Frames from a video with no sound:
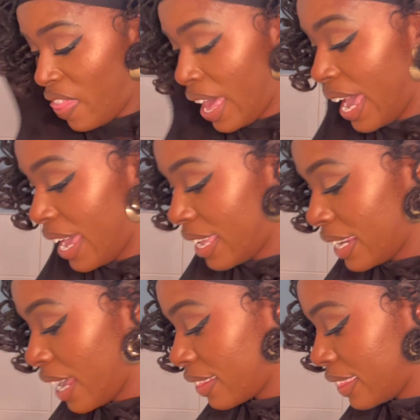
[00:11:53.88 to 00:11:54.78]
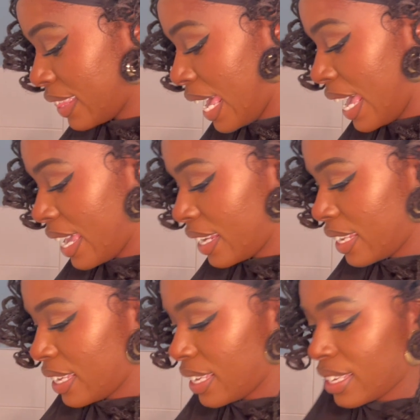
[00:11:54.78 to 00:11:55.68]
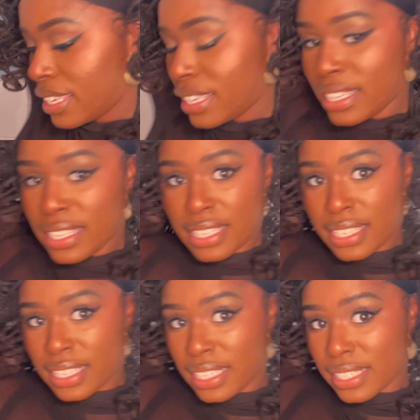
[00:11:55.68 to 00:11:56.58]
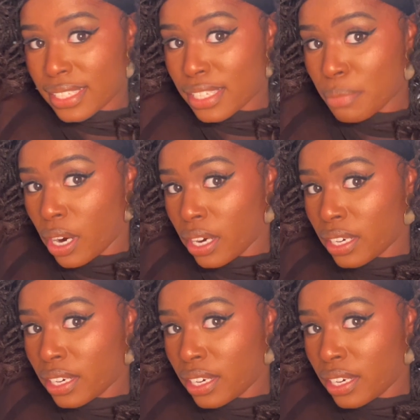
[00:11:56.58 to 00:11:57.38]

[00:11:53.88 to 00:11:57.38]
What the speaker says: that, now that is smart.